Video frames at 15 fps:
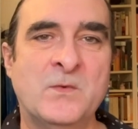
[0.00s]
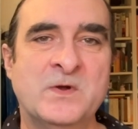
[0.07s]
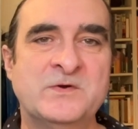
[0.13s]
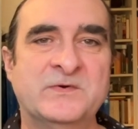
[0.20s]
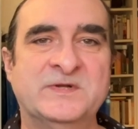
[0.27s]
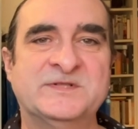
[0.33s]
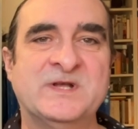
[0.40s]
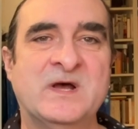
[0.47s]

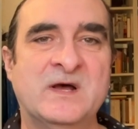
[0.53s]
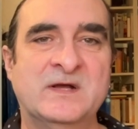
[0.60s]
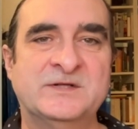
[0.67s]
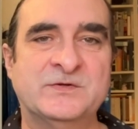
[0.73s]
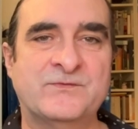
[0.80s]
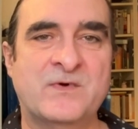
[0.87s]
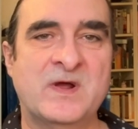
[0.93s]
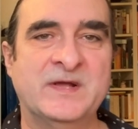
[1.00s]
wonder it's hard
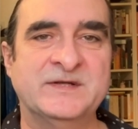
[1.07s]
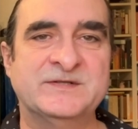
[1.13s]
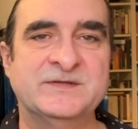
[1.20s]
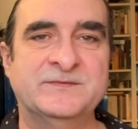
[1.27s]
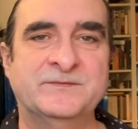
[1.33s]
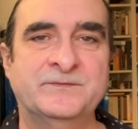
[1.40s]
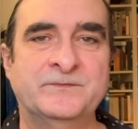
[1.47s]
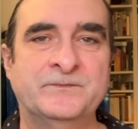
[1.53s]
to write
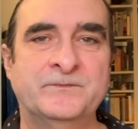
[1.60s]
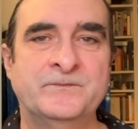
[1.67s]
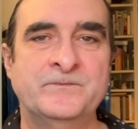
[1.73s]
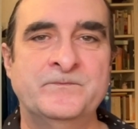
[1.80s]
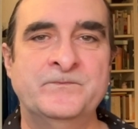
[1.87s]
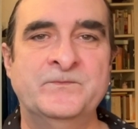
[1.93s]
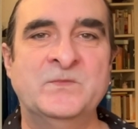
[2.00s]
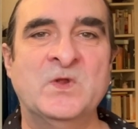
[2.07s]

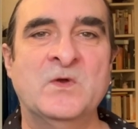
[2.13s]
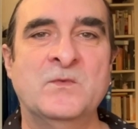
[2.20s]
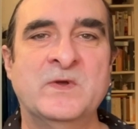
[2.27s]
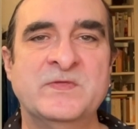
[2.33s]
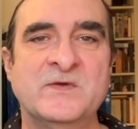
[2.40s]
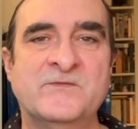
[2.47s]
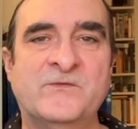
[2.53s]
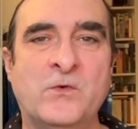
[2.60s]

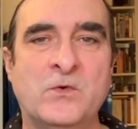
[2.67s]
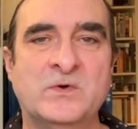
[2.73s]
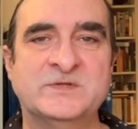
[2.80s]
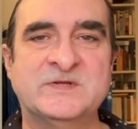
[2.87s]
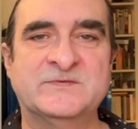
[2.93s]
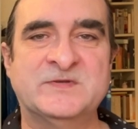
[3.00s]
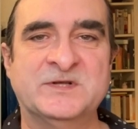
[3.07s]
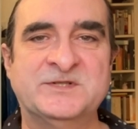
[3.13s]
when the
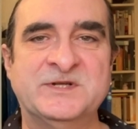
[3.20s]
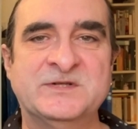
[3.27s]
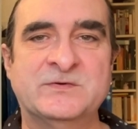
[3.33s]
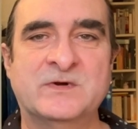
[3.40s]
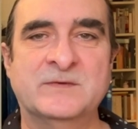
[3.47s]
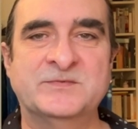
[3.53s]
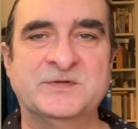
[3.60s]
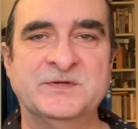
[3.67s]
force of such
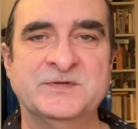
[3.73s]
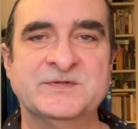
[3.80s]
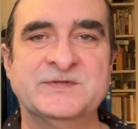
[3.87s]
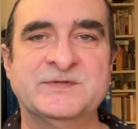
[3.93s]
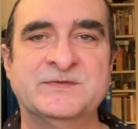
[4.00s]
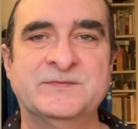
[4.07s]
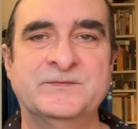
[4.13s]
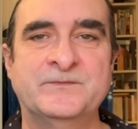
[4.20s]

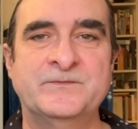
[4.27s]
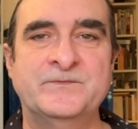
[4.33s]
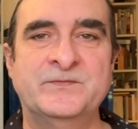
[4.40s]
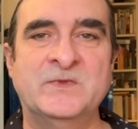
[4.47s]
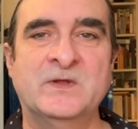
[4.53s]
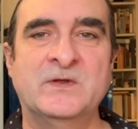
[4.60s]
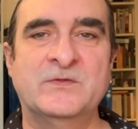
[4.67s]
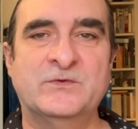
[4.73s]
interruptions
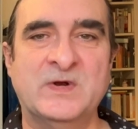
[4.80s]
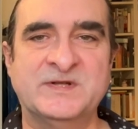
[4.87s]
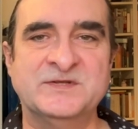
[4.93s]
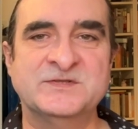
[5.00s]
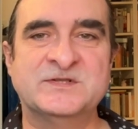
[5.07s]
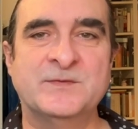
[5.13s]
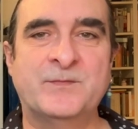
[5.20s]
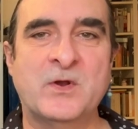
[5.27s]

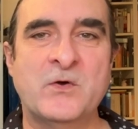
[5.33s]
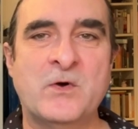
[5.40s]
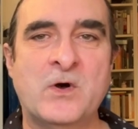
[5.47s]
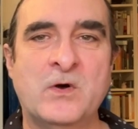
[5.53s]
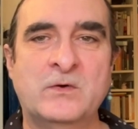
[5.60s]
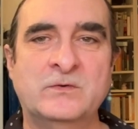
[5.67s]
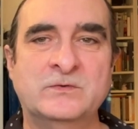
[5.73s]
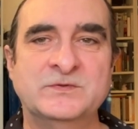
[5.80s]
threatens to blow
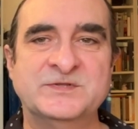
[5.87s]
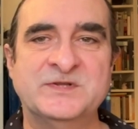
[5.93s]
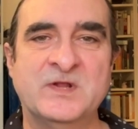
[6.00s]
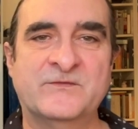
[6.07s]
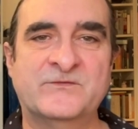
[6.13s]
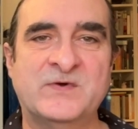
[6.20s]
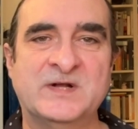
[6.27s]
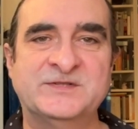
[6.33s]
holes in
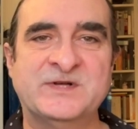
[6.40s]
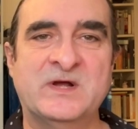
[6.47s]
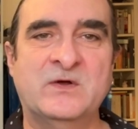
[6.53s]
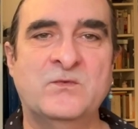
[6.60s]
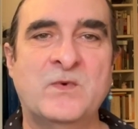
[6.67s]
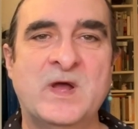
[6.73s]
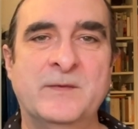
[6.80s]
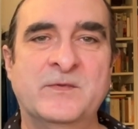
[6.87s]
the
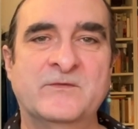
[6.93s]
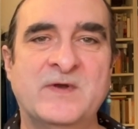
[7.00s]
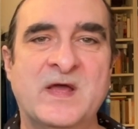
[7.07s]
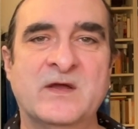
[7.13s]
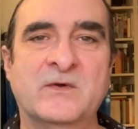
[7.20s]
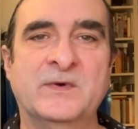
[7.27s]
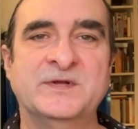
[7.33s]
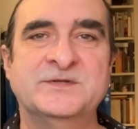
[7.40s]
fragile web of
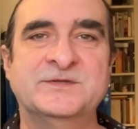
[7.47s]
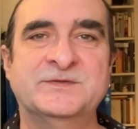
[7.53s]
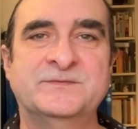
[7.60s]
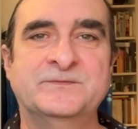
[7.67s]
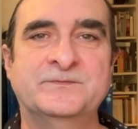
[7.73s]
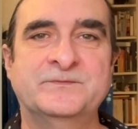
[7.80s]
language.